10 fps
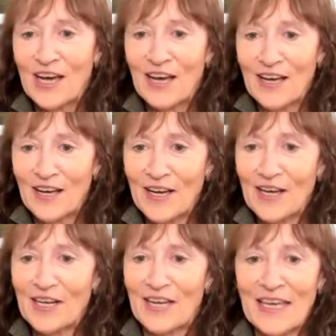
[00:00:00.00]
Uh,
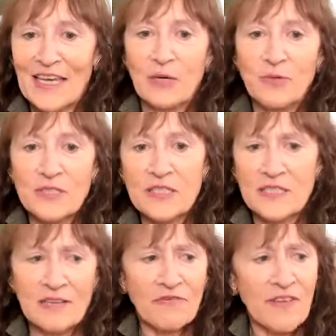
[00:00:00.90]
he was,
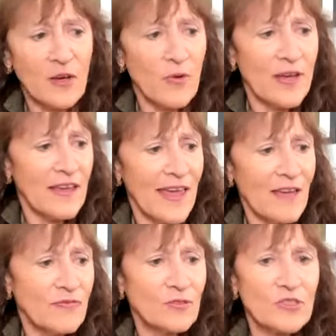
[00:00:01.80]
in fact, quite
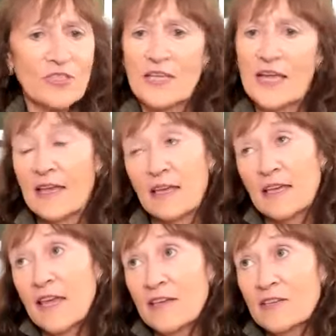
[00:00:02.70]
careful to say,
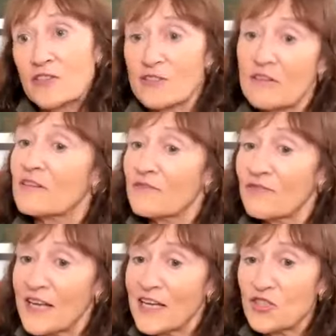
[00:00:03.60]
yes,
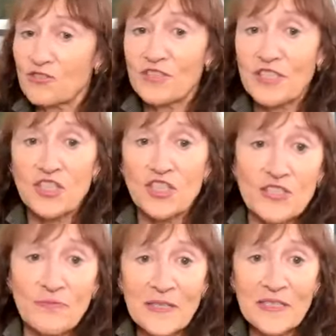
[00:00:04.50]
financial conditions
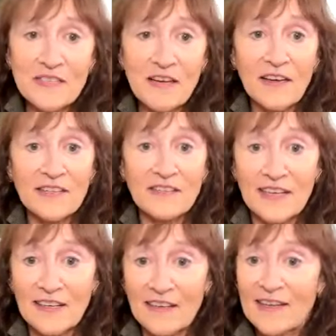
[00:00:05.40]
have been
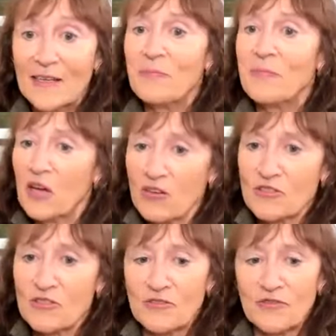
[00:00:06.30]
tightening
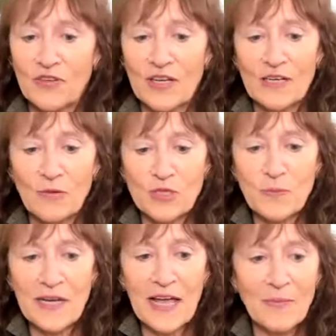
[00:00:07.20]
because of uh, what's
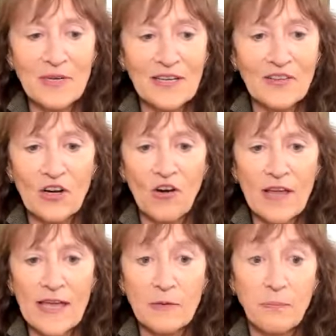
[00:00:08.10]
been happening at the
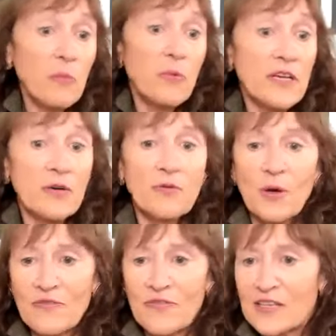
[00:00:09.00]
long end, but we don't
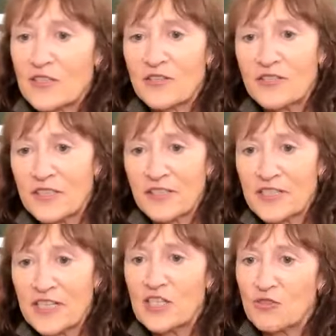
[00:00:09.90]
know if that's going to
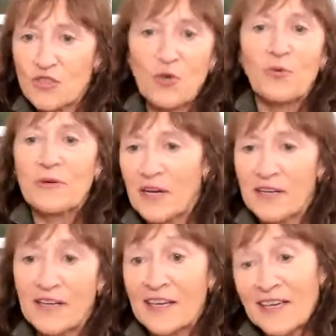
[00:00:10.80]
continue. So we might.